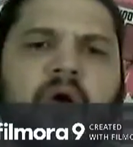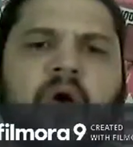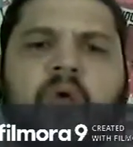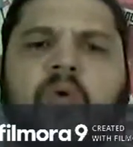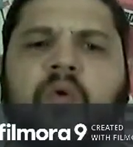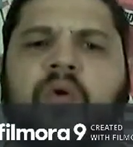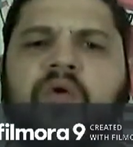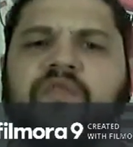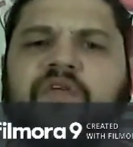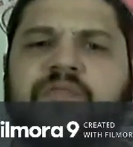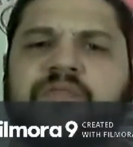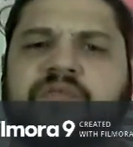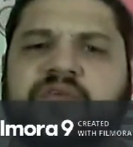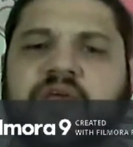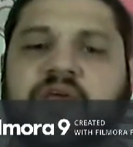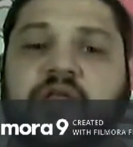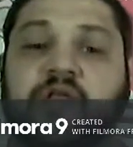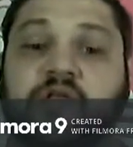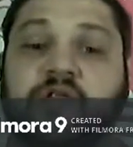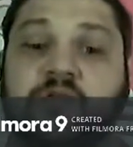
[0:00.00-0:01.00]
Or if I'm
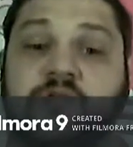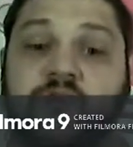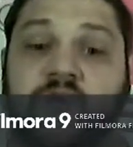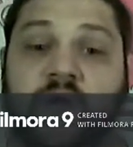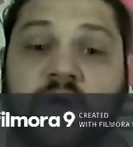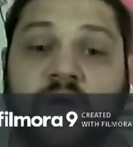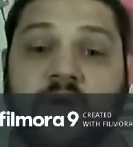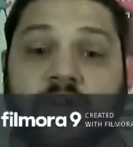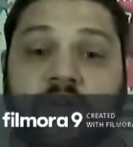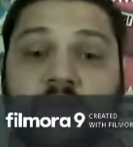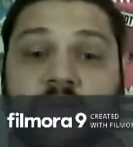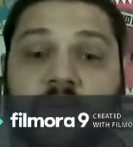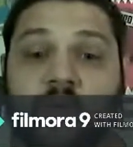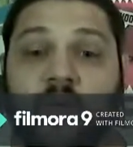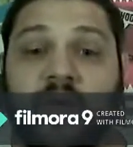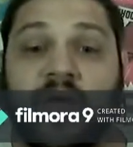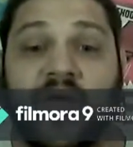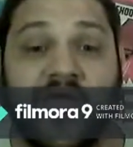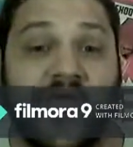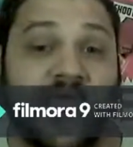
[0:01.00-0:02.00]
saying
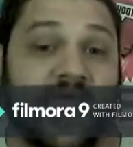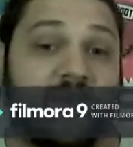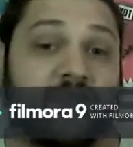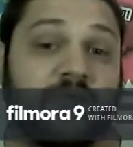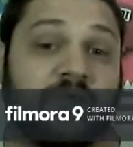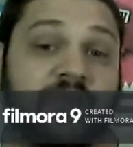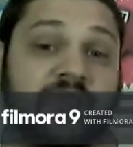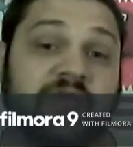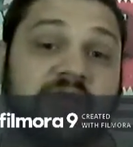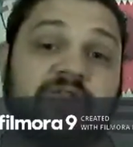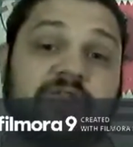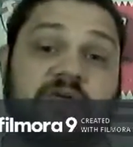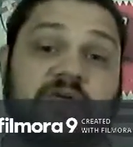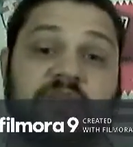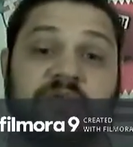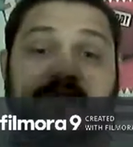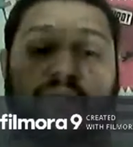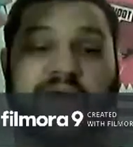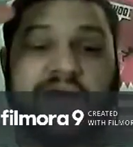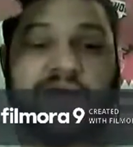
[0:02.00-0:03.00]
what animal lives on
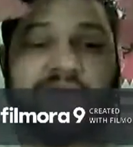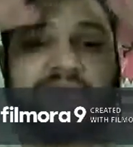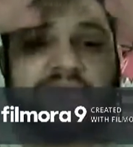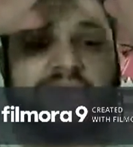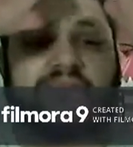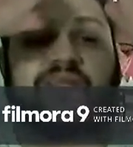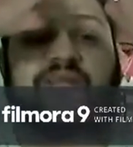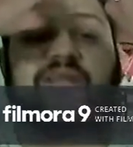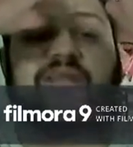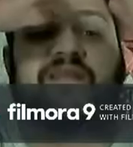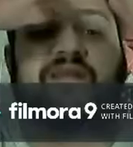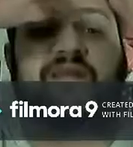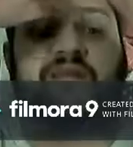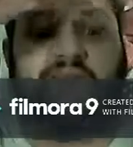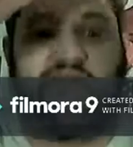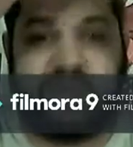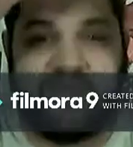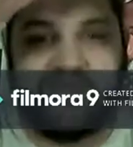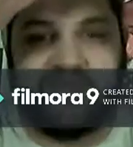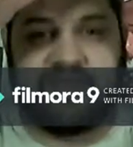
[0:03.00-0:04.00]
the mountain,
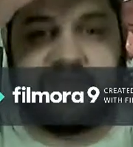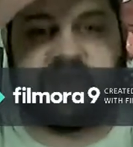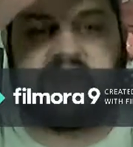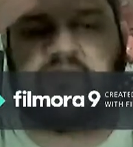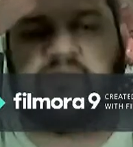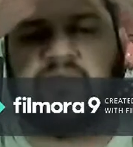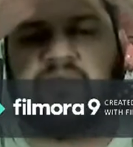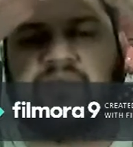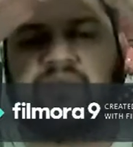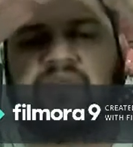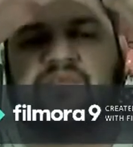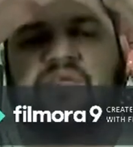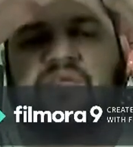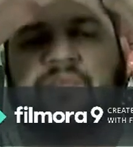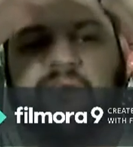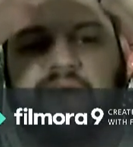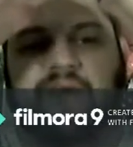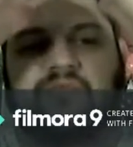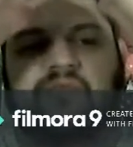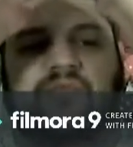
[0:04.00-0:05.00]
this is a
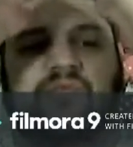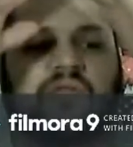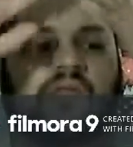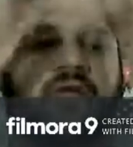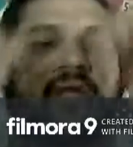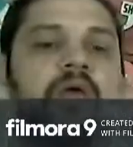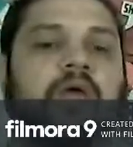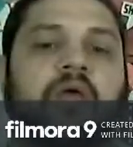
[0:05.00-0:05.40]
mountain.